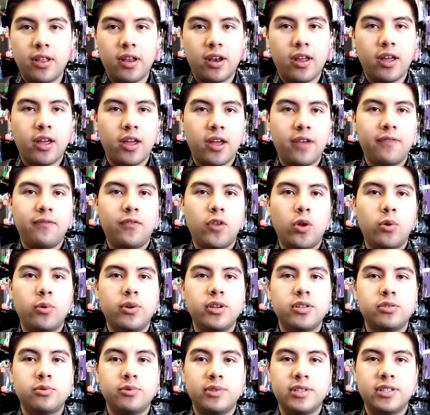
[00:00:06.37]
that I have
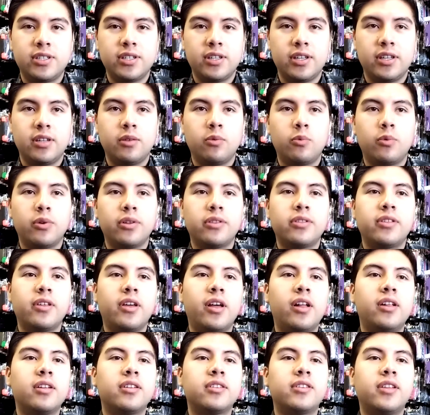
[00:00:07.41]
noticed recently with the
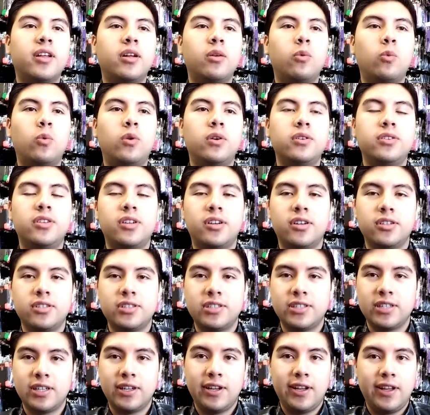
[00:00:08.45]
Alcatel One
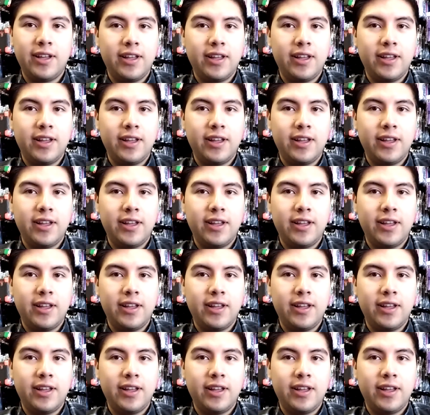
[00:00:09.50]
Touch.